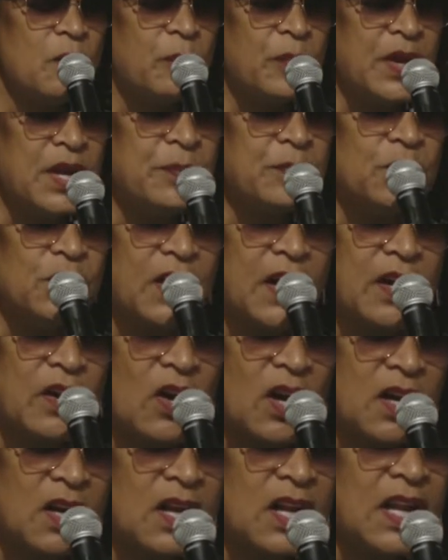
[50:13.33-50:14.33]
people that
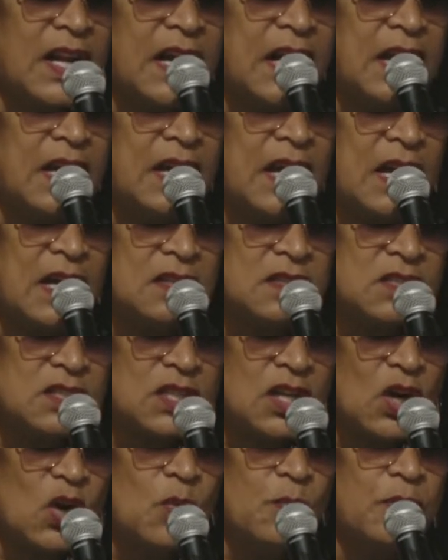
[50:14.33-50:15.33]
are clean and
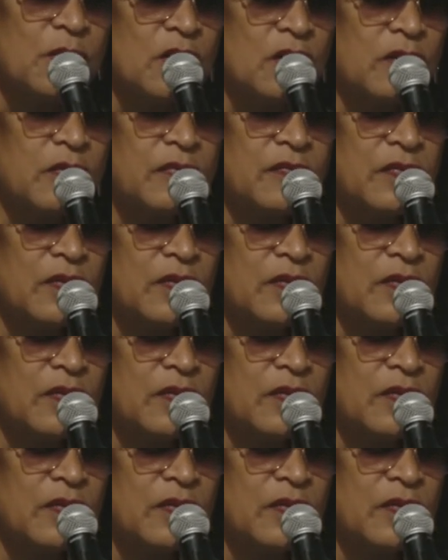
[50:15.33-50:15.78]
sober